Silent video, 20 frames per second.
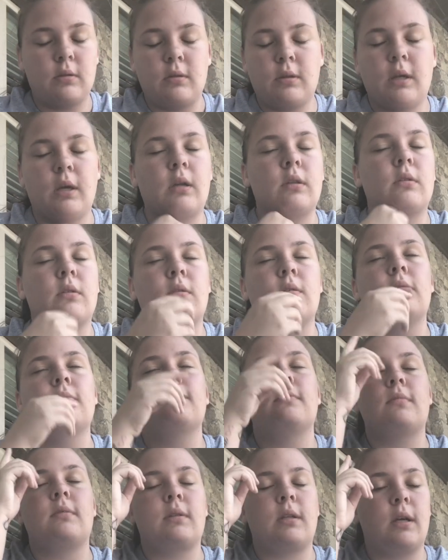thank
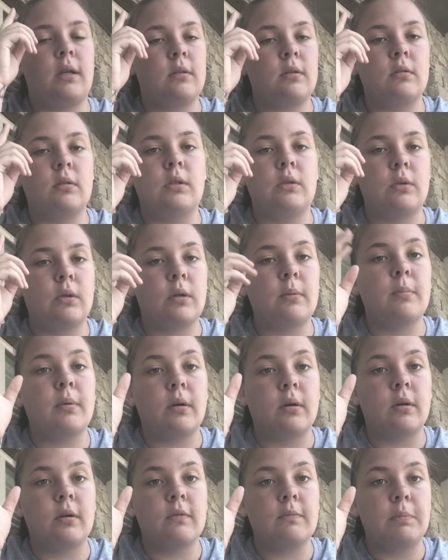the Lord
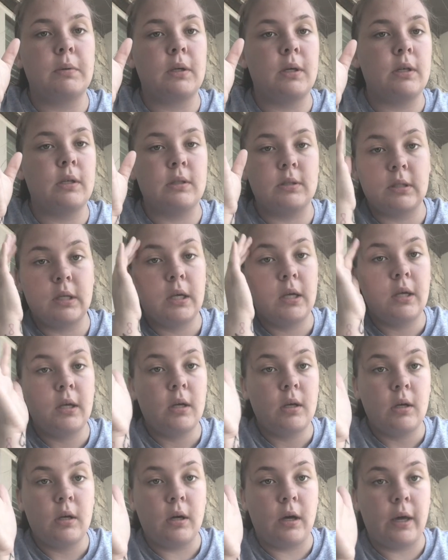above, because
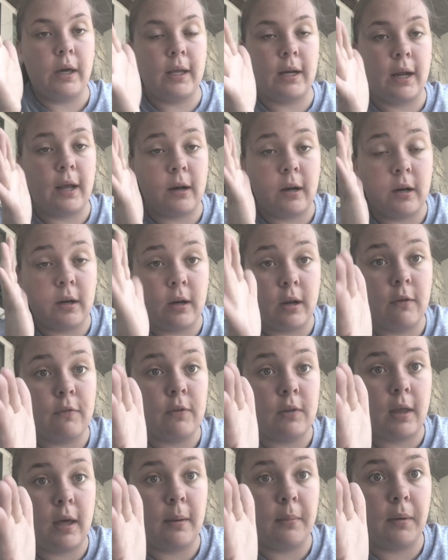I had
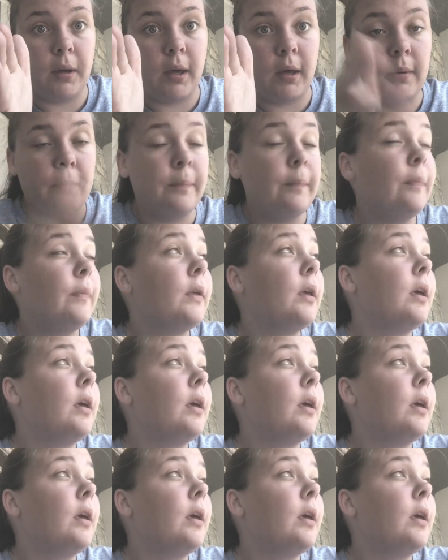enough of that man.